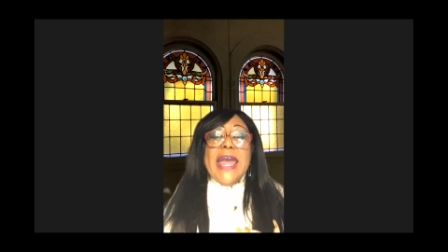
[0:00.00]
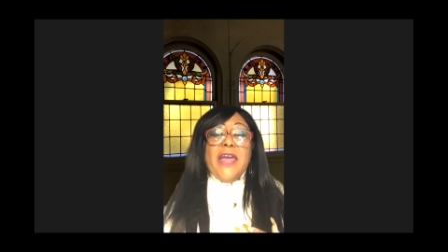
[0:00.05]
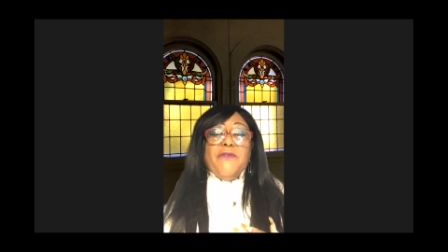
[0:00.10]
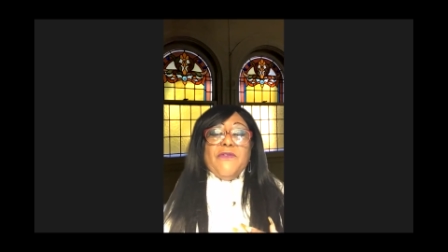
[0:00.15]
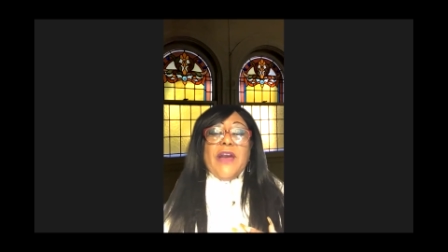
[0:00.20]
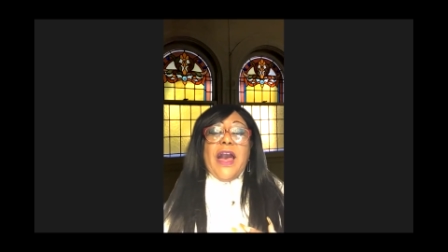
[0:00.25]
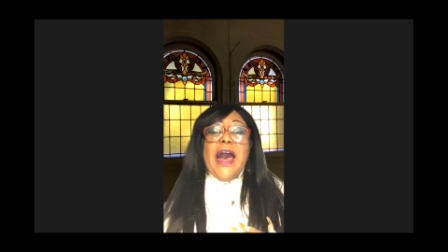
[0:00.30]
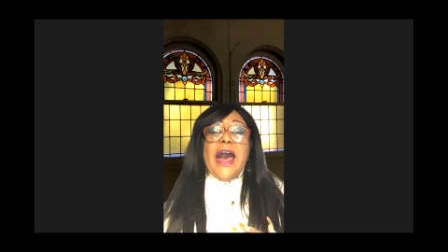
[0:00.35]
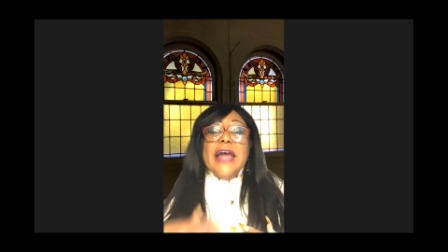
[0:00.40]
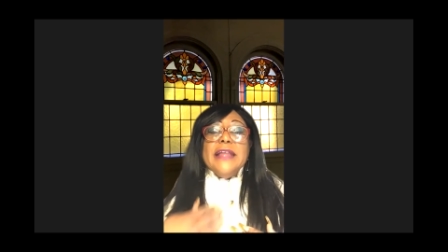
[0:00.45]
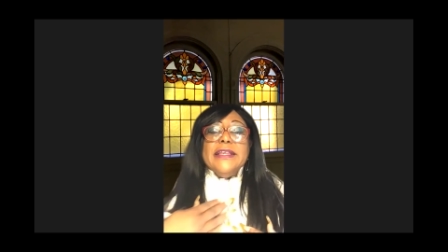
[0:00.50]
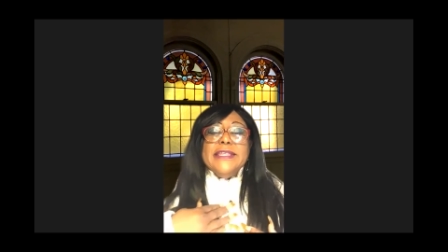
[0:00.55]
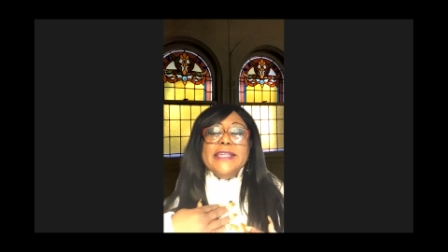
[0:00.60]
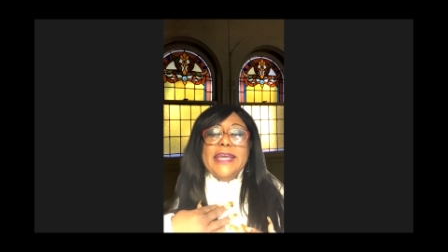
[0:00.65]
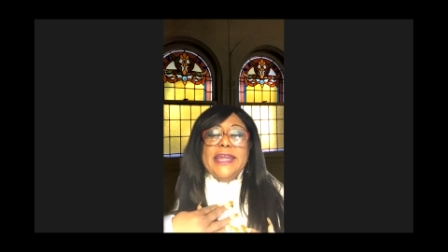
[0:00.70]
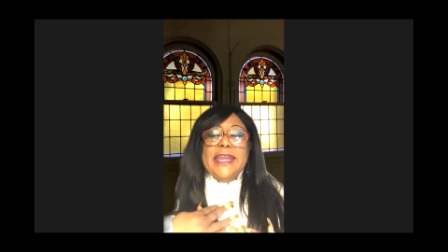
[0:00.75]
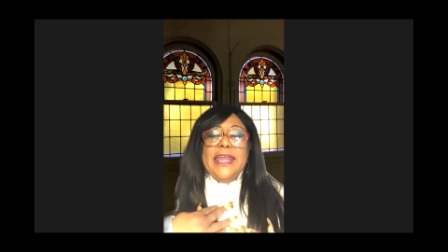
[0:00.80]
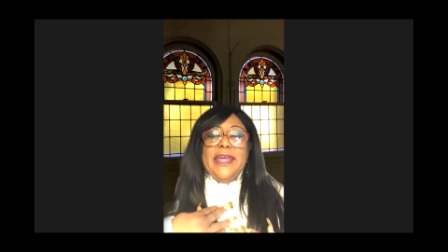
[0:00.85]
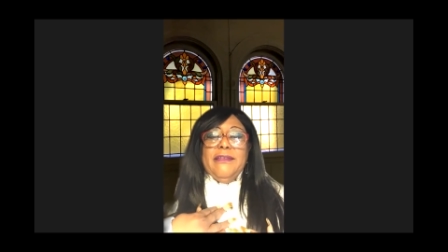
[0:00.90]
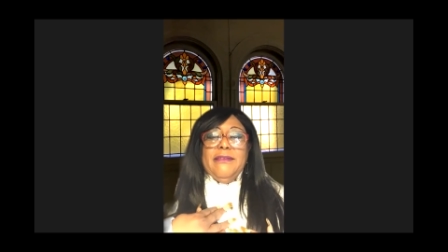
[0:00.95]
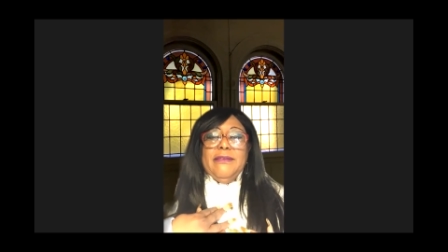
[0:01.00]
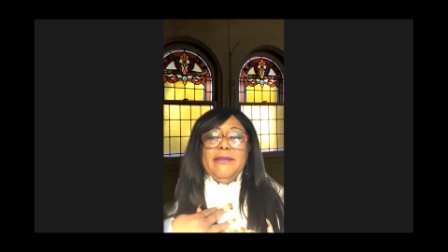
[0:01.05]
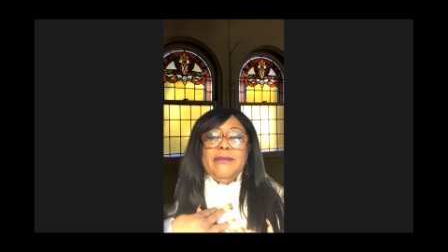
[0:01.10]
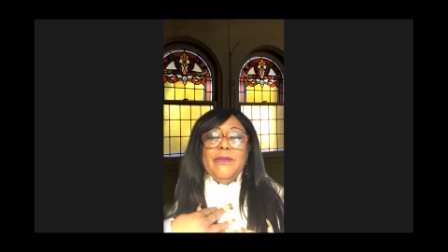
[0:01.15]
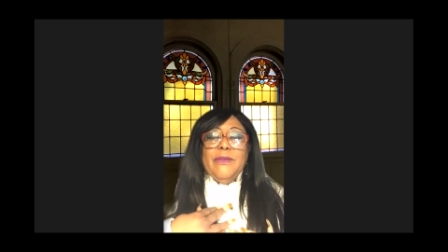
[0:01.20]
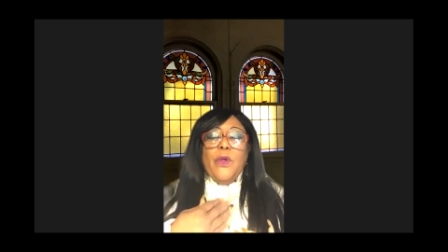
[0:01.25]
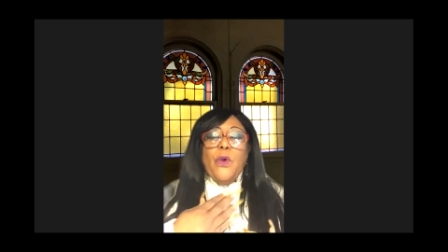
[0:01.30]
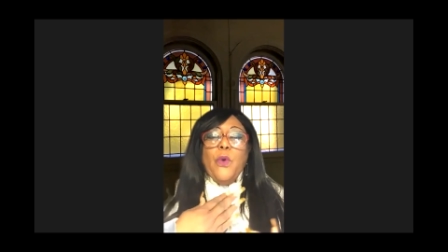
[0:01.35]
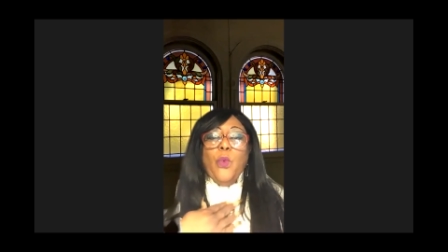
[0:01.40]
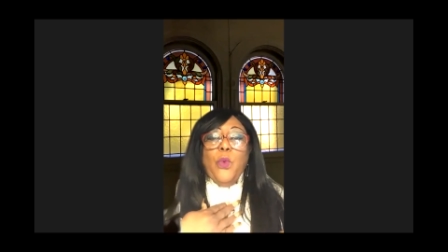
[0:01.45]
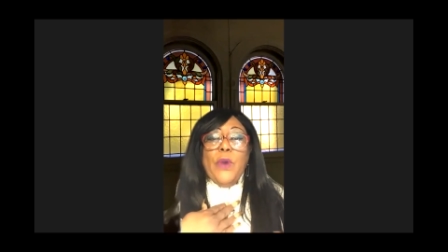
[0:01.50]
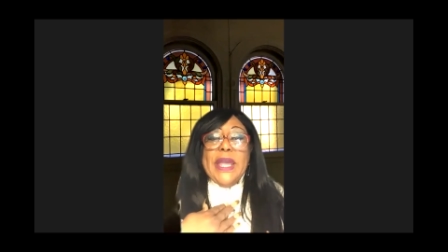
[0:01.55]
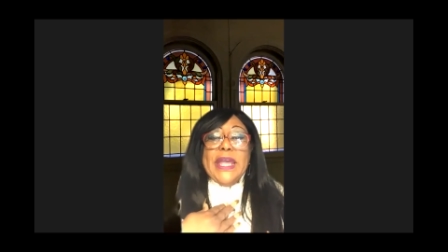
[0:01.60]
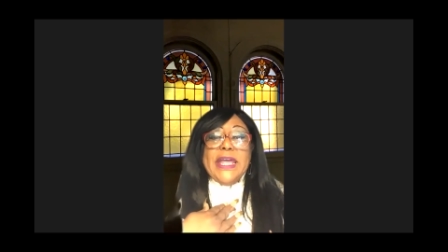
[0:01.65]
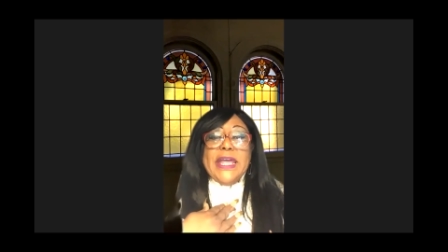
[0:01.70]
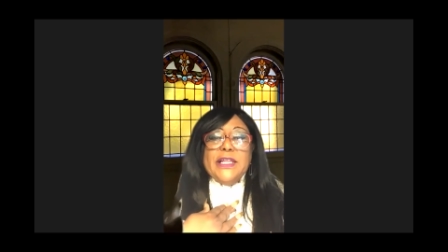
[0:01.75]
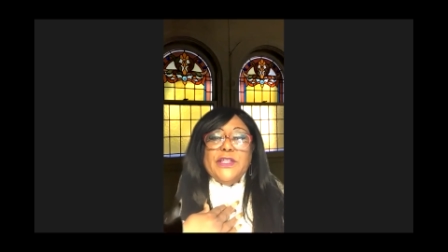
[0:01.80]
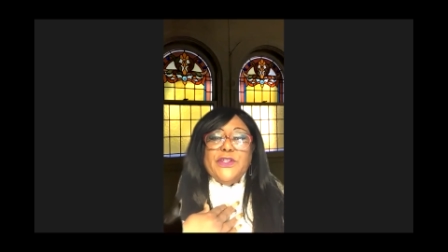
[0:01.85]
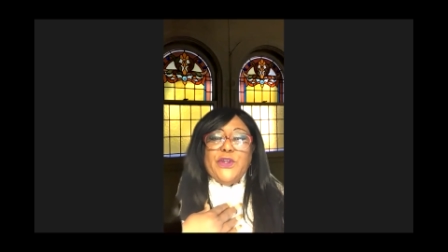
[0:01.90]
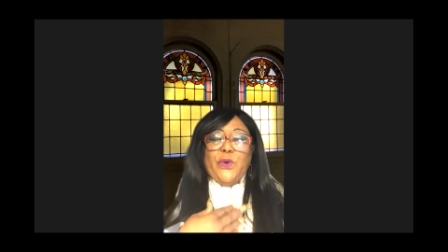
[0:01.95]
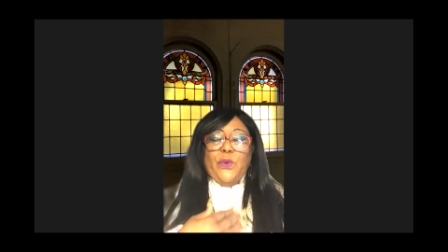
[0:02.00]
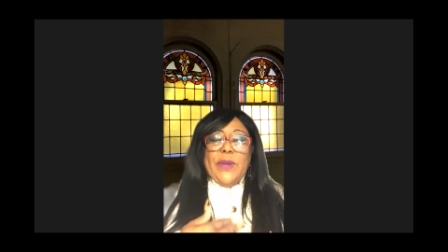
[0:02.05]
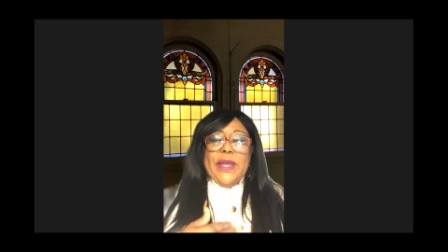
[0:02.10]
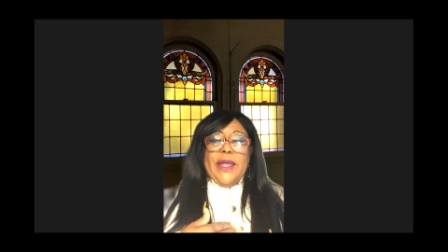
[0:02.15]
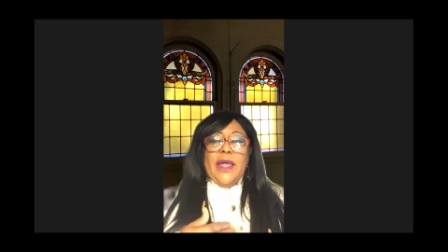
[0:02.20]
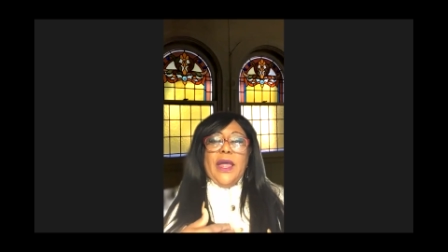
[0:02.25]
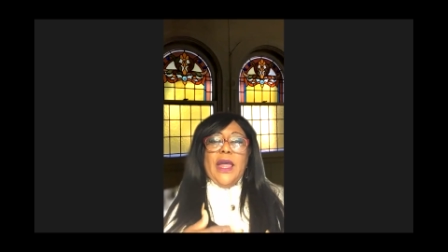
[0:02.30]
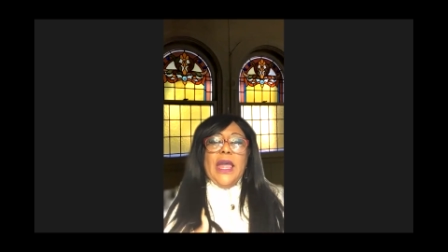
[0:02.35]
if God did it, we could do it.